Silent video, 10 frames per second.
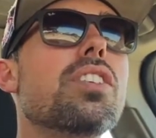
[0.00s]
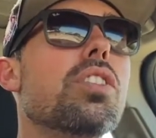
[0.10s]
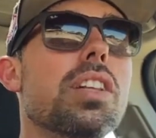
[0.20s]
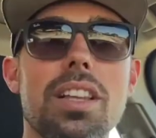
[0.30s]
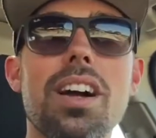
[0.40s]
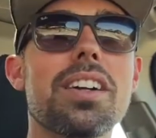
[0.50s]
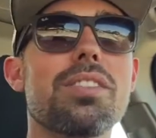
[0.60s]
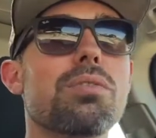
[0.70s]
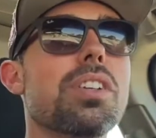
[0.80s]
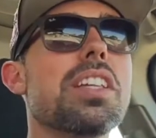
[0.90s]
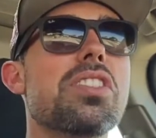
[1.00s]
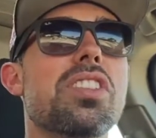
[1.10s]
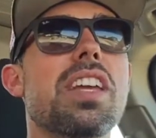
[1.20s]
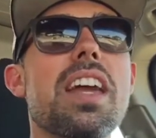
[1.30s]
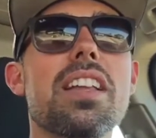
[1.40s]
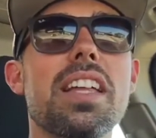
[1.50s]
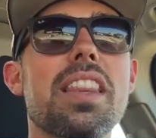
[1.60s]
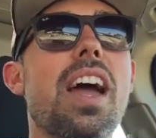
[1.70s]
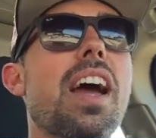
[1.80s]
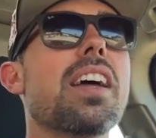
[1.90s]
Good luck really scaling
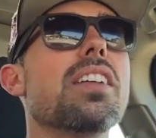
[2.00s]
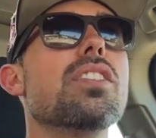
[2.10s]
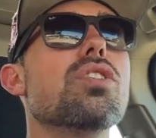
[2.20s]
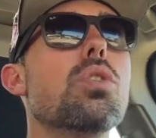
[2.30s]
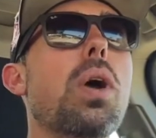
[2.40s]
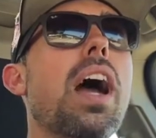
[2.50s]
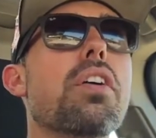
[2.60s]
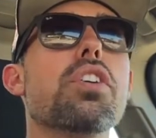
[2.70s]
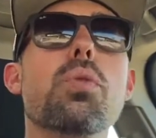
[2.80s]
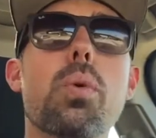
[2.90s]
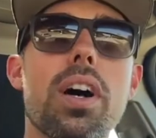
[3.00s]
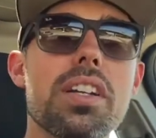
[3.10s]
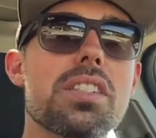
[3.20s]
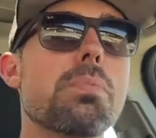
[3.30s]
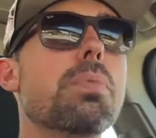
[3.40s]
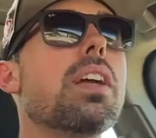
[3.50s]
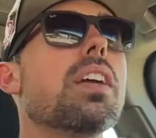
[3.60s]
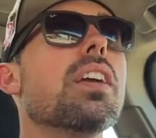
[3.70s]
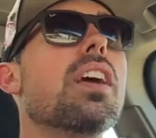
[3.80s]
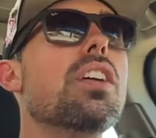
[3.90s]
that to how you want it to be.